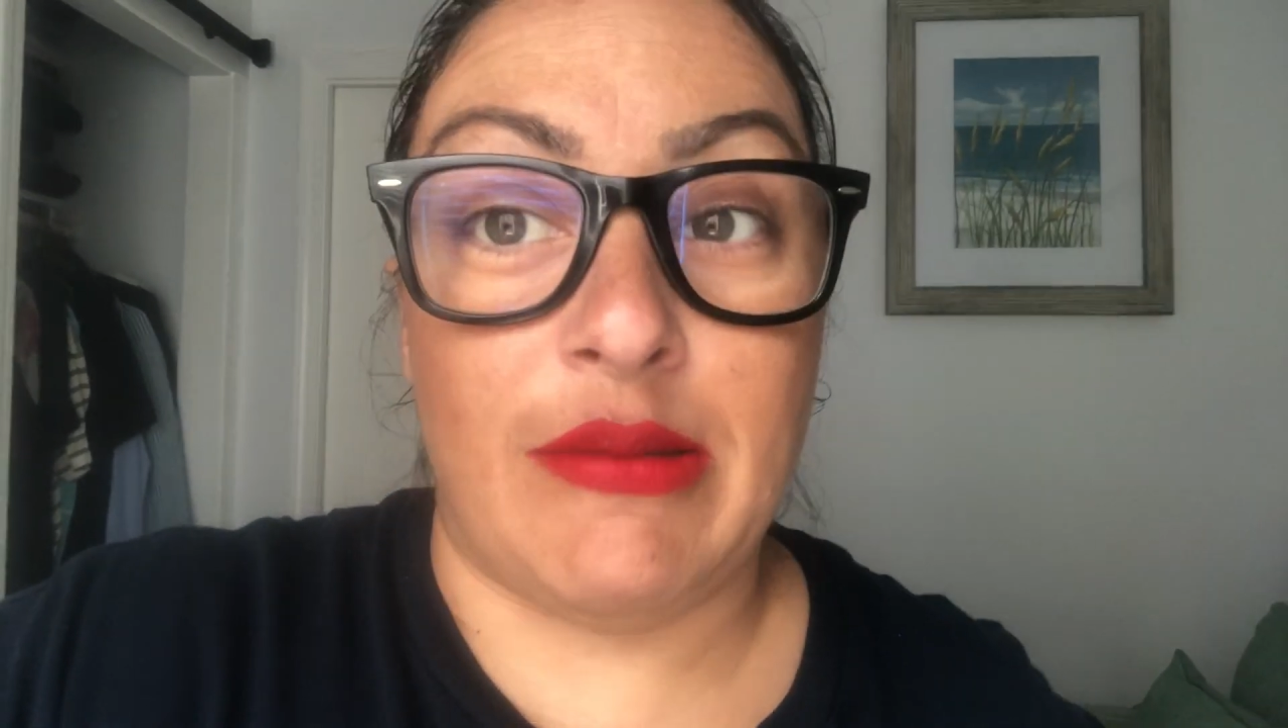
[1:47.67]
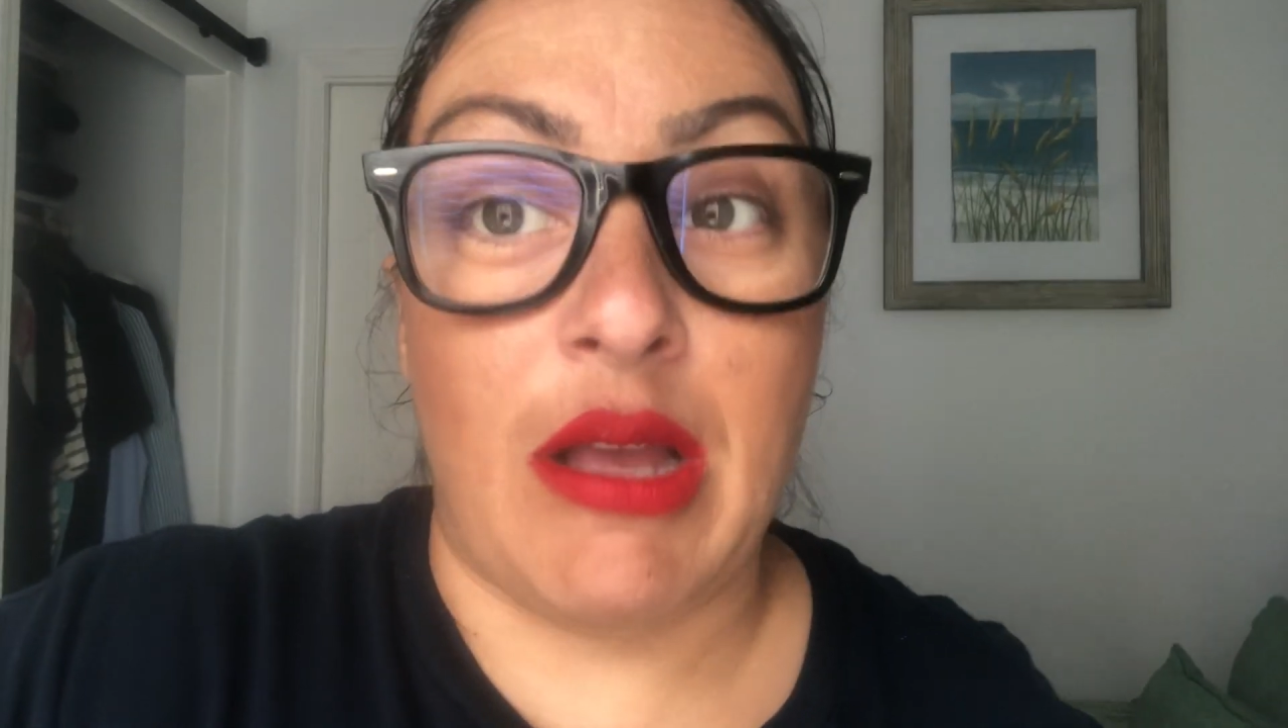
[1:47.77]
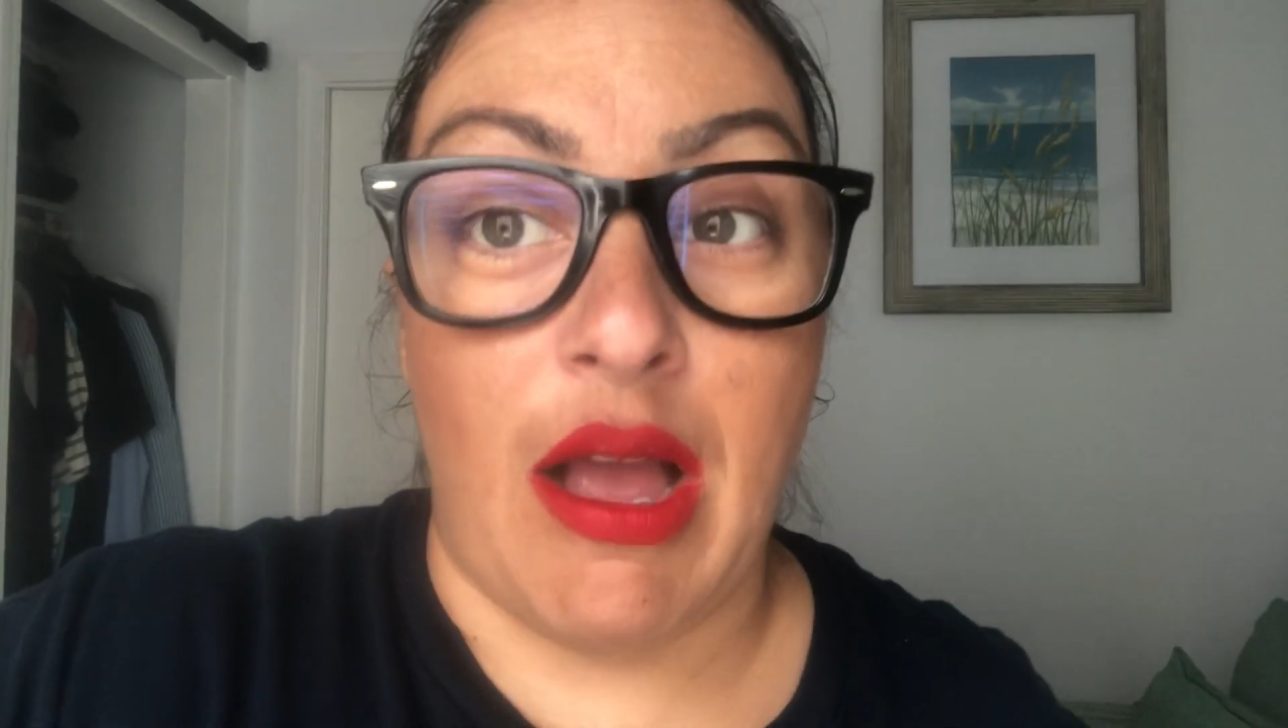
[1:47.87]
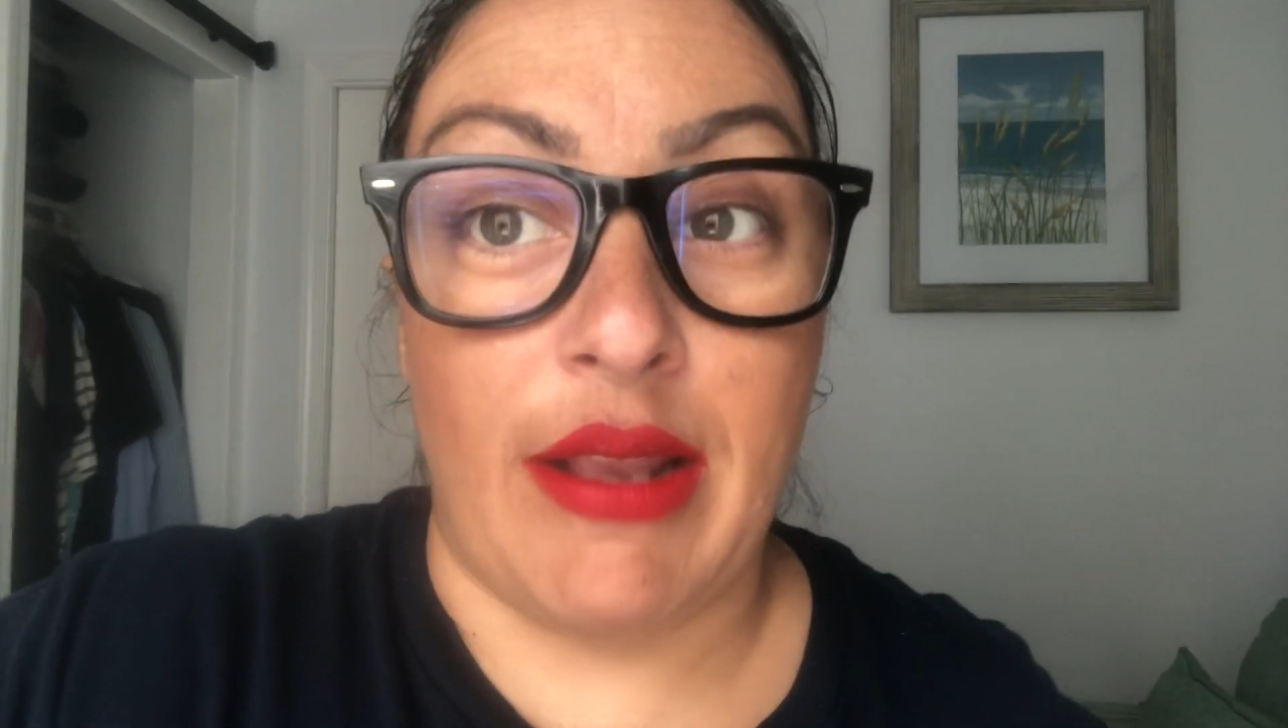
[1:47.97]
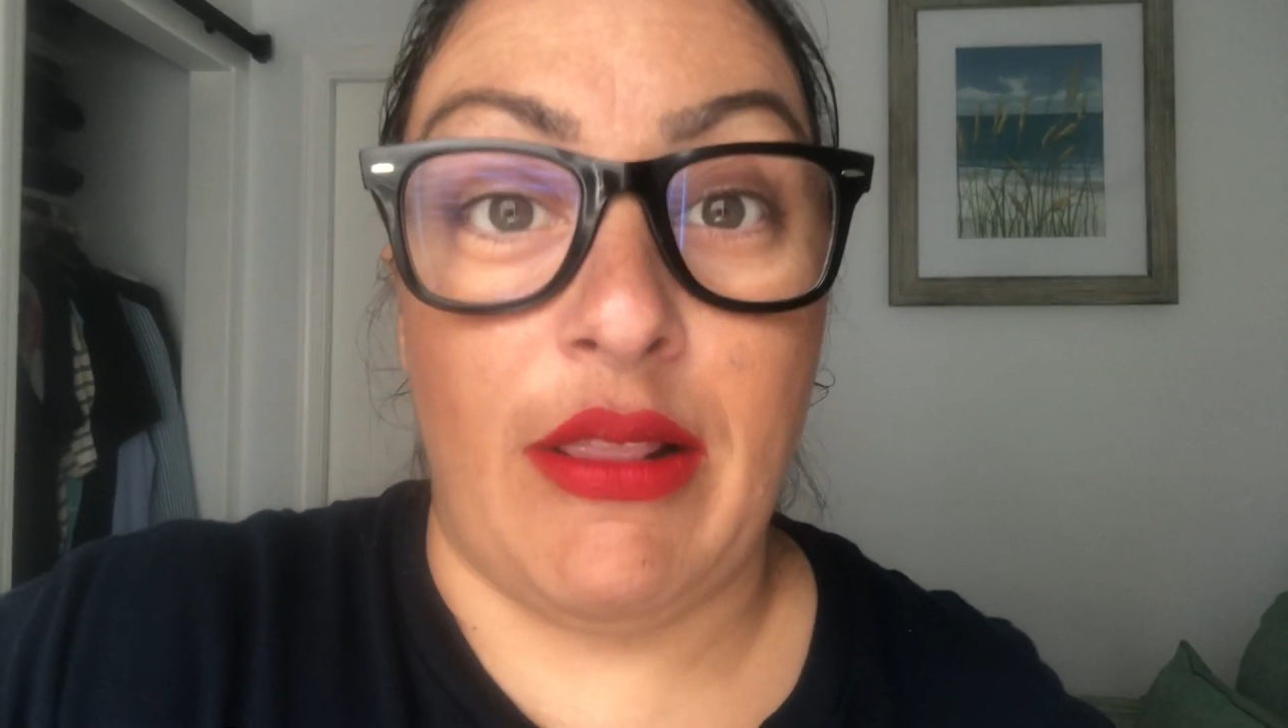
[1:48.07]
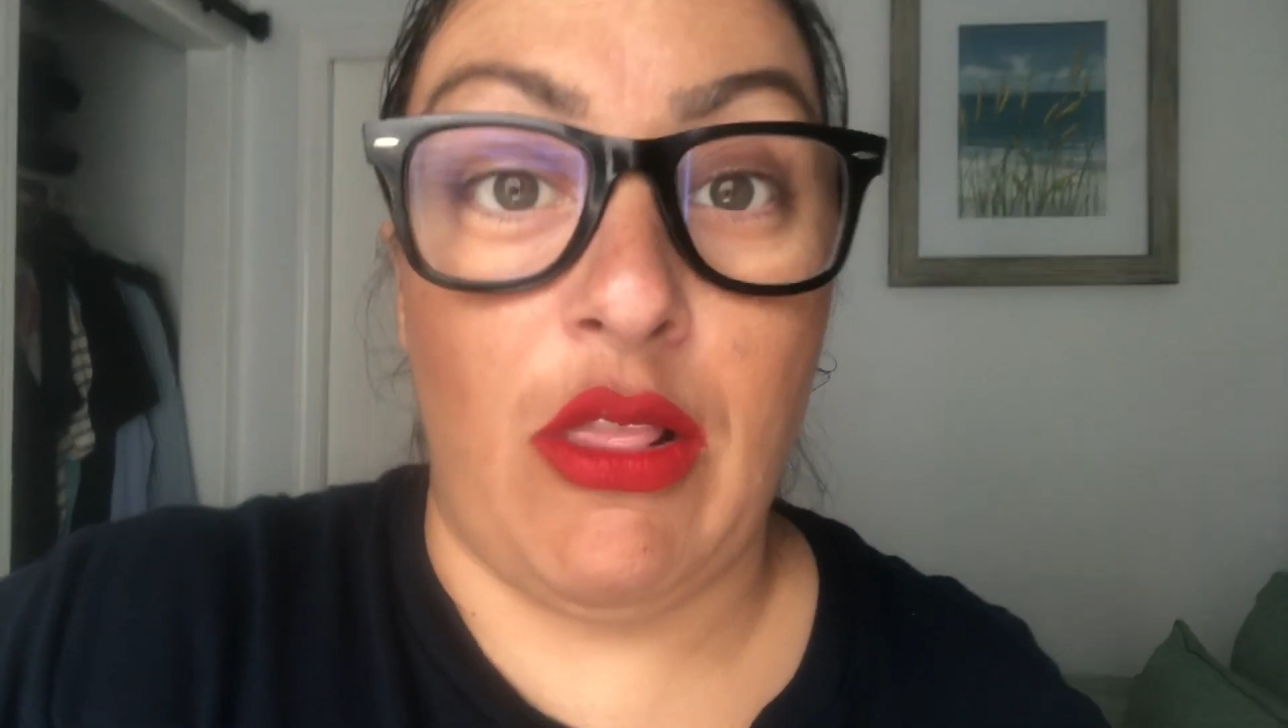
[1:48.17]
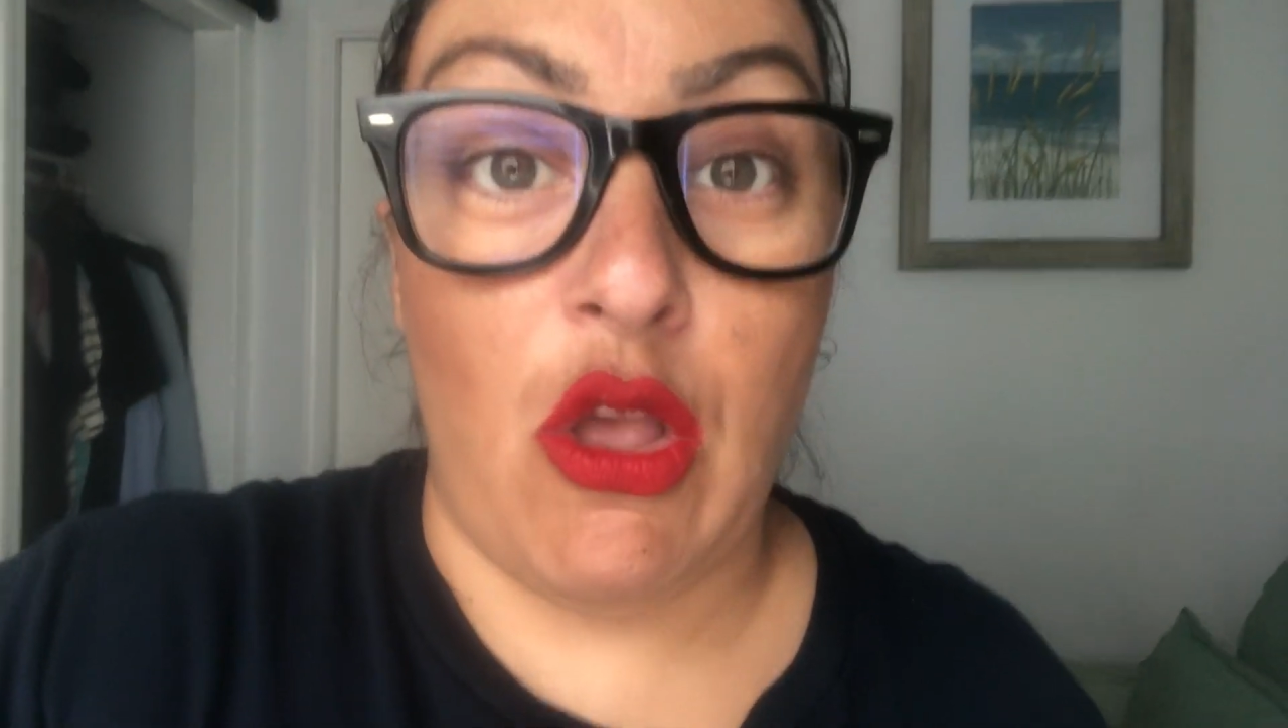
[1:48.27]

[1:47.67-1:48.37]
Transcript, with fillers: gotten